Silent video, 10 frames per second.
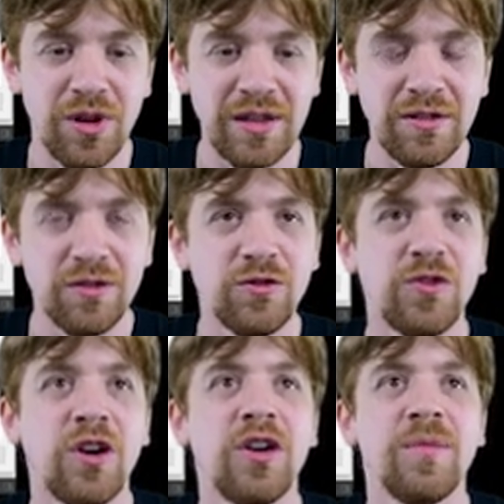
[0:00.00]
one
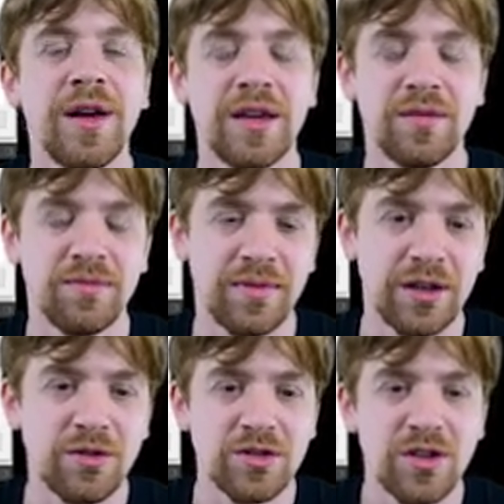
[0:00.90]
for my
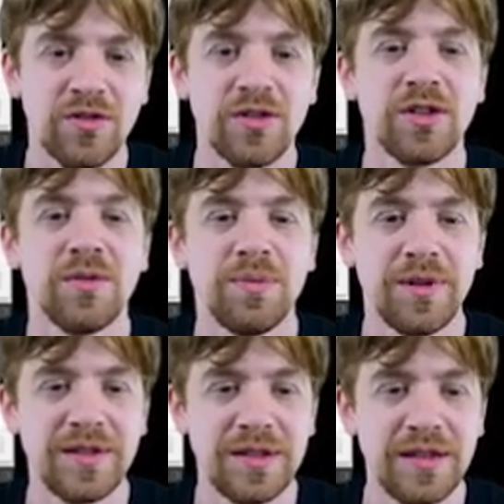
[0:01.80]
Microsoft
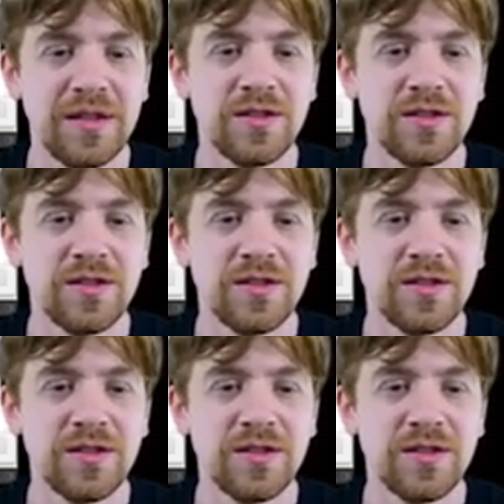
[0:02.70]
PC.